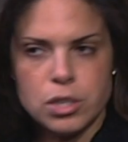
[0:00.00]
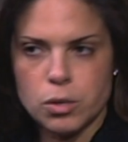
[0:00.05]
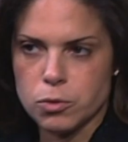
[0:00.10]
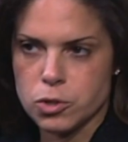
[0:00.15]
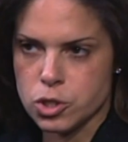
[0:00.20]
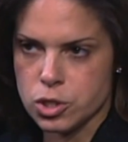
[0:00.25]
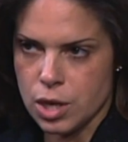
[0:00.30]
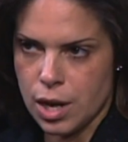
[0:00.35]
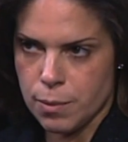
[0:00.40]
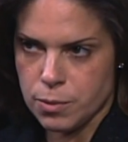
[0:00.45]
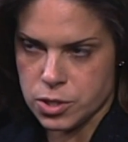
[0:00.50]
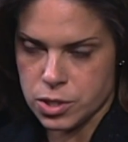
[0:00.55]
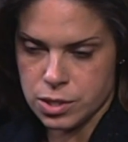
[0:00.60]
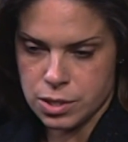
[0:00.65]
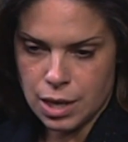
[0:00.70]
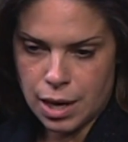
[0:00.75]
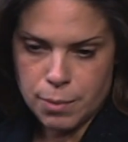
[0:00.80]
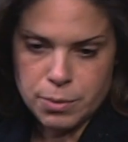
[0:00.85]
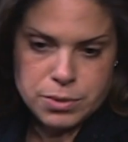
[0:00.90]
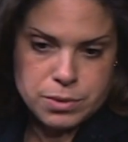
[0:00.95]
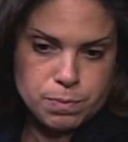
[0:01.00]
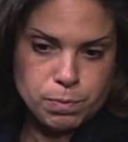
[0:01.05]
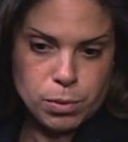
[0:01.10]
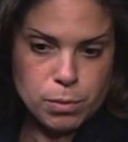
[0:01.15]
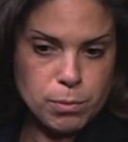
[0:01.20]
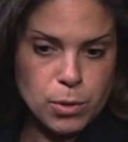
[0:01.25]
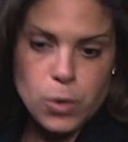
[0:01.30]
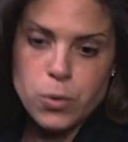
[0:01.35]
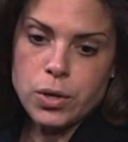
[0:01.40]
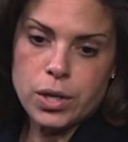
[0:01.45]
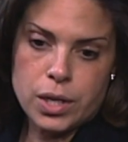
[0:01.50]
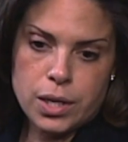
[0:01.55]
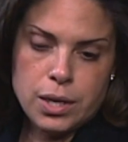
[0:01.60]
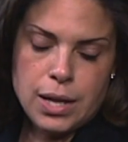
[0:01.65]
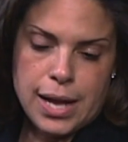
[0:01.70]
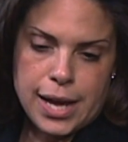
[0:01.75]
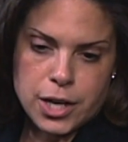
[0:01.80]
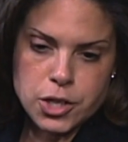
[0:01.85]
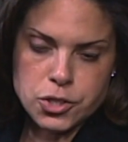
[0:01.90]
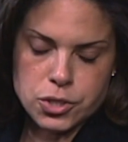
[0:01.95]
there was I was I was promoted
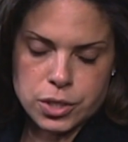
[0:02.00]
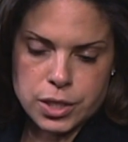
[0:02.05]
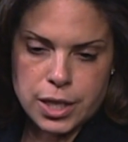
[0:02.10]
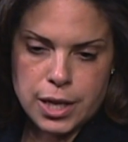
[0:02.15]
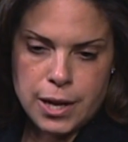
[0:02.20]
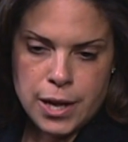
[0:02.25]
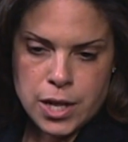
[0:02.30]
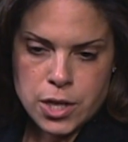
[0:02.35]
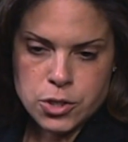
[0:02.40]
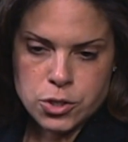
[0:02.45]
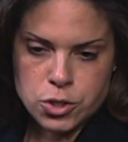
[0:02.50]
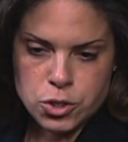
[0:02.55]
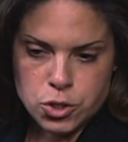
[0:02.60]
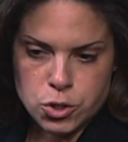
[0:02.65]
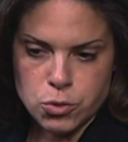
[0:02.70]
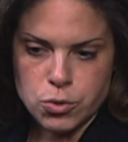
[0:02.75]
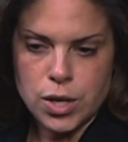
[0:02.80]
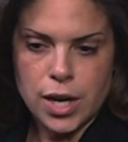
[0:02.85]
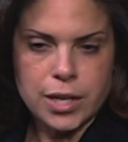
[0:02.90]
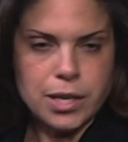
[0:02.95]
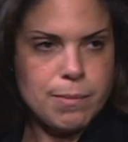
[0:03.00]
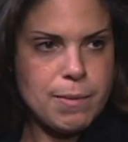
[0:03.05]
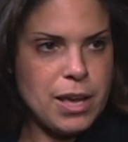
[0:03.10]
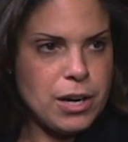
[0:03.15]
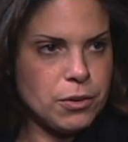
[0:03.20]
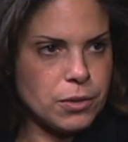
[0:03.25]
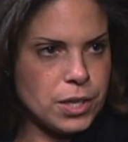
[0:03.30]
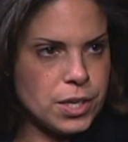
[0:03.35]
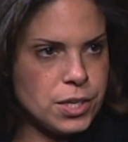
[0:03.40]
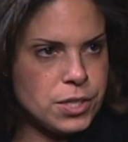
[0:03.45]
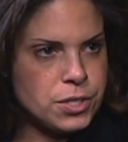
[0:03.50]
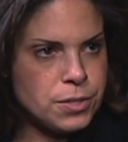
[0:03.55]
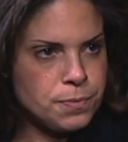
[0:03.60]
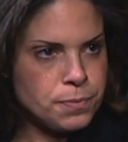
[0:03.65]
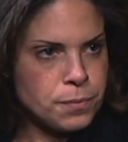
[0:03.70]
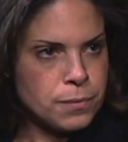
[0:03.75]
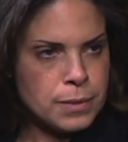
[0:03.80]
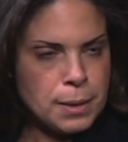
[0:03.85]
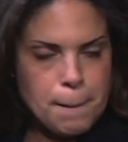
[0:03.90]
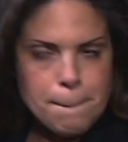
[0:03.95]
actually to do documentaries,
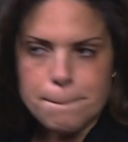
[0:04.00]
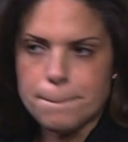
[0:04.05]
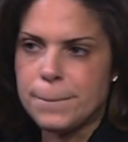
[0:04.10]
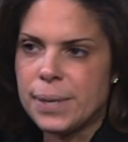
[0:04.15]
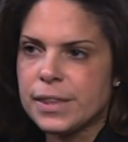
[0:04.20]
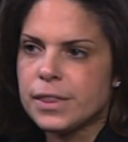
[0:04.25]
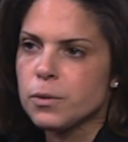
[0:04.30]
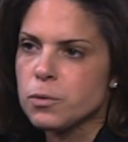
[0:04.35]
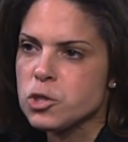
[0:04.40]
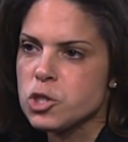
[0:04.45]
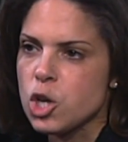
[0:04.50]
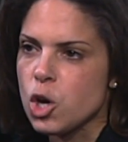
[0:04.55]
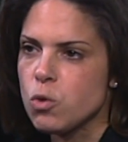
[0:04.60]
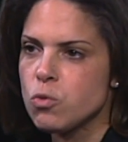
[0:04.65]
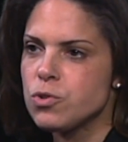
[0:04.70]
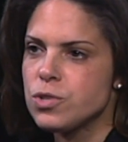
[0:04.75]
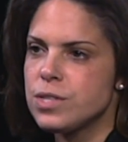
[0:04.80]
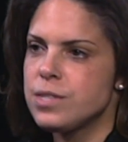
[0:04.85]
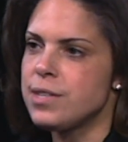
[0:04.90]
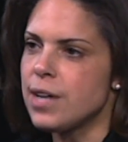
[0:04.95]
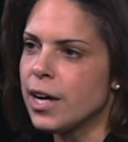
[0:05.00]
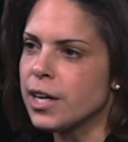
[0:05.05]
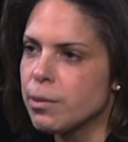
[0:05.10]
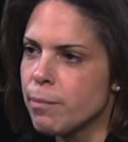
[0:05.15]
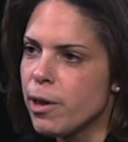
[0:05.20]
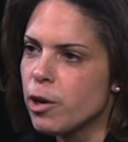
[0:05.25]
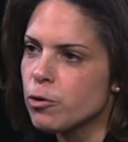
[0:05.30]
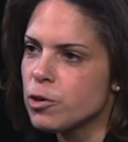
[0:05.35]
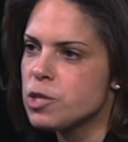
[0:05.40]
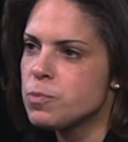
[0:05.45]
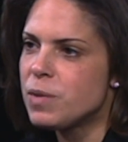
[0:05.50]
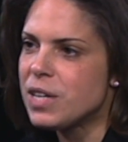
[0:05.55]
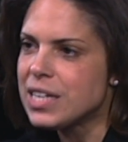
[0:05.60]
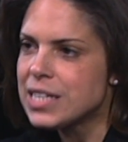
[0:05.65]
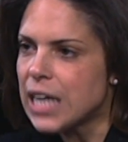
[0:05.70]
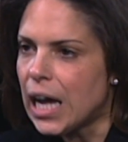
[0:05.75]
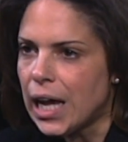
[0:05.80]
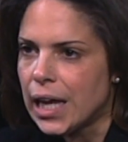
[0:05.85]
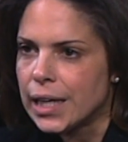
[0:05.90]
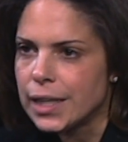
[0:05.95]
but there was no documentaries being
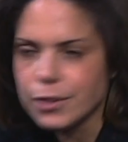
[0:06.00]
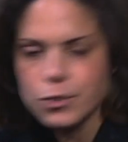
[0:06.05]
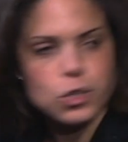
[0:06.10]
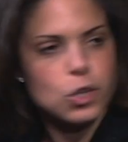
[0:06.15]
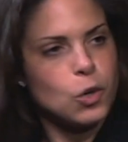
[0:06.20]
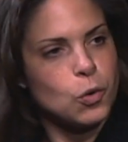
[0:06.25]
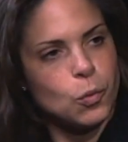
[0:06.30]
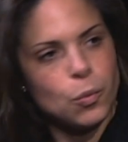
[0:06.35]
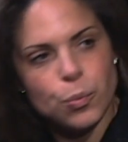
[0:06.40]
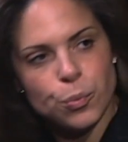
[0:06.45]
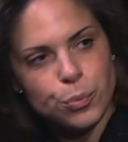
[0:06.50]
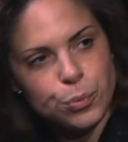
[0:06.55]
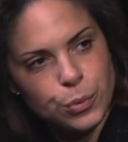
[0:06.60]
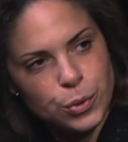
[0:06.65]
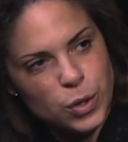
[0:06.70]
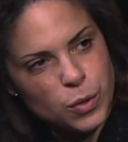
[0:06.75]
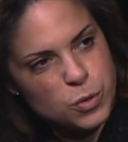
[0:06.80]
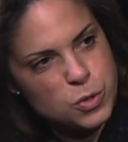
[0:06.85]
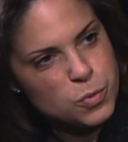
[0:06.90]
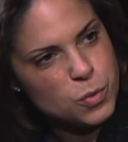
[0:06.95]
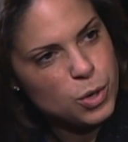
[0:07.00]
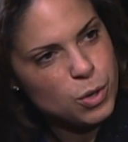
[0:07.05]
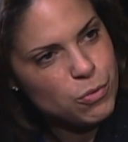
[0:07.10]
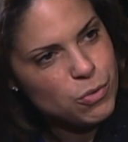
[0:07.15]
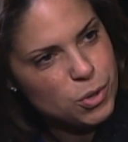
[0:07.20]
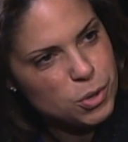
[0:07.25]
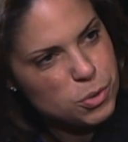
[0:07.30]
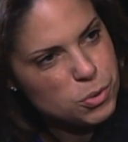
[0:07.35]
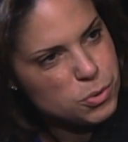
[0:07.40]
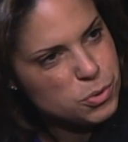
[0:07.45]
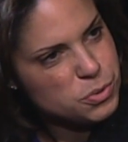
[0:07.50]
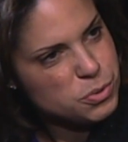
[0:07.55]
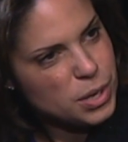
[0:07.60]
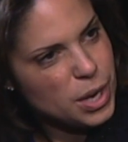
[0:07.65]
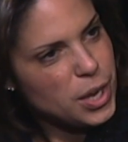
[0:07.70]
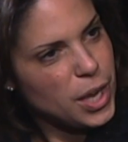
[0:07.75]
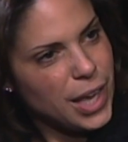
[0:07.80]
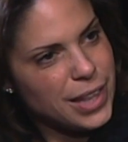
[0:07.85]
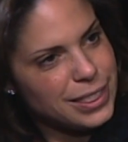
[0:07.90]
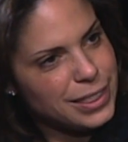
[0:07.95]
done. So you know it was one of those.
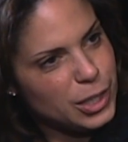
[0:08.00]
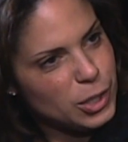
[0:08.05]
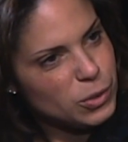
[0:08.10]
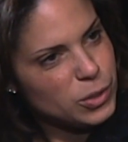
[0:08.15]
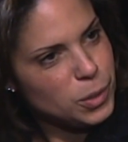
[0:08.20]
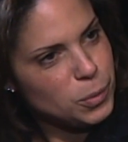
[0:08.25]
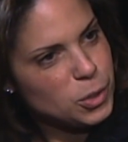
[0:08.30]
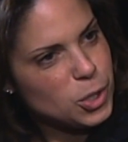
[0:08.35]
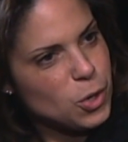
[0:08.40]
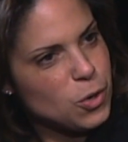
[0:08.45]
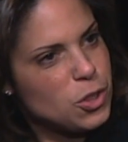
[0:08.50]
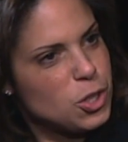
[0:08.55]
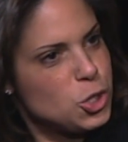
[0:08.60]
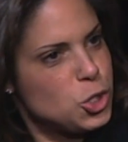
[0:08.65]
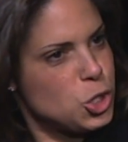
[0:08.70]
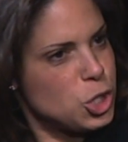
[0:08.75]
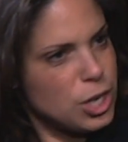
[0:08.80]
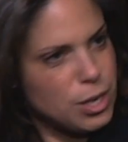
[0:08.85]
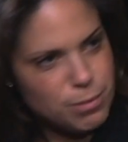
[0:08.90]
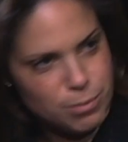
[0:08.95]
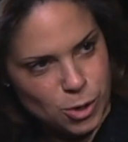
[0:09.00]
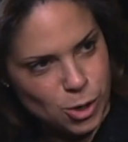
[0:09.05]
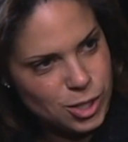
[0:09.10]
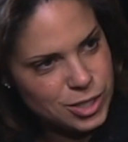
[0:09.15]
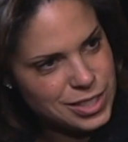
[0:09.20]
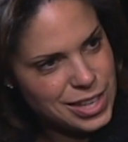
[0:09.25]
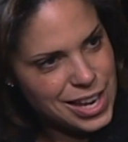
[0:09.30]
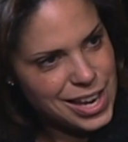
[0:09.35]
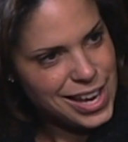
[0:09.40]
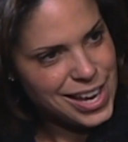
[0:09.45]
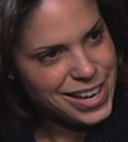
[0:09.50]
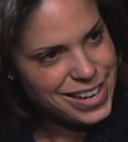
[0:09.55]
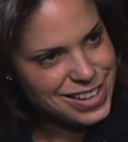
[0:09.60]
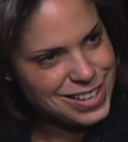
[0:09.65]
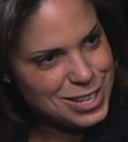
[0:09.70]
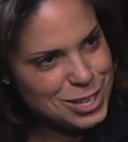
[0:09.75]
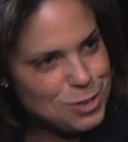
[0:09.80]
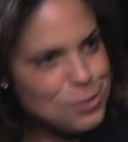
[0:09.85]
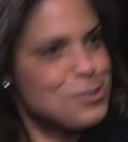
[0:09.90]
I, I literally would go to the gym all day and you